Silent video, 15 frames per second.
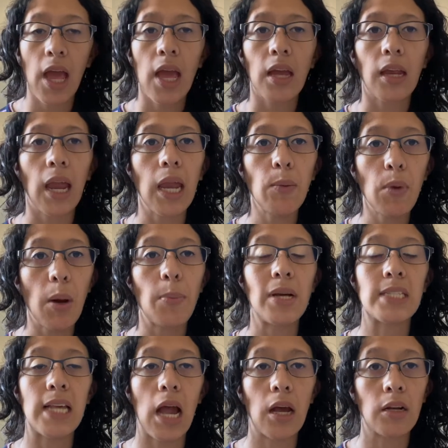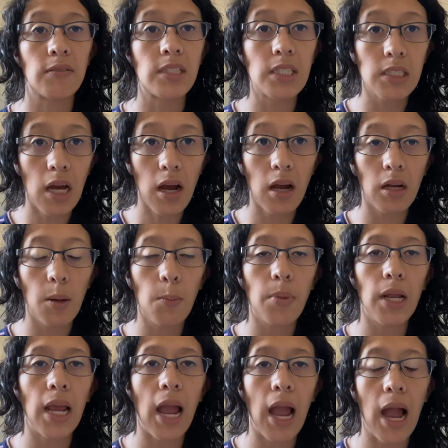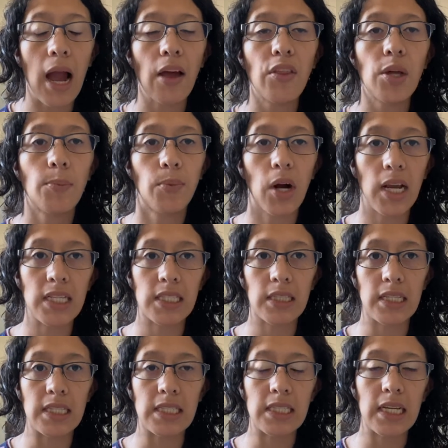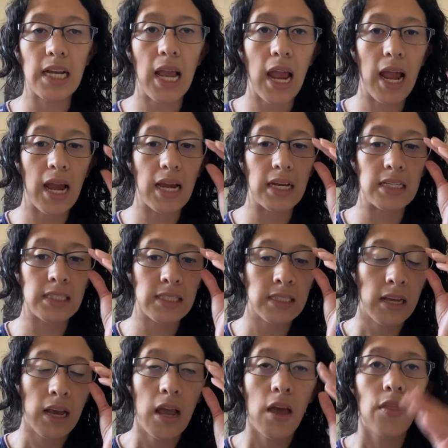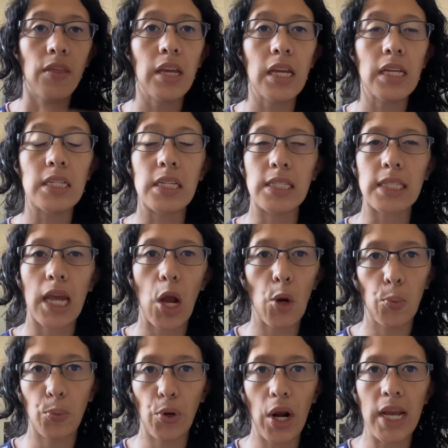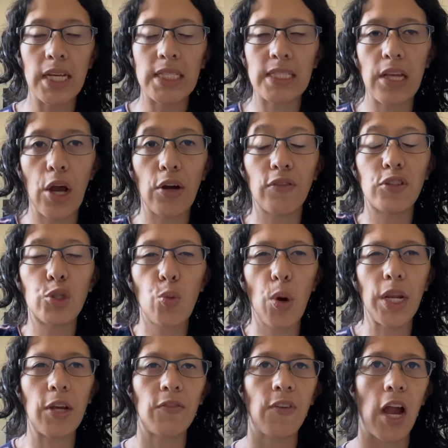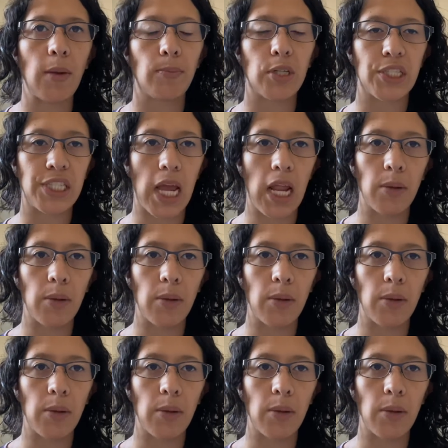came up as out of stock, but it had the price listed as the discount price of 25%,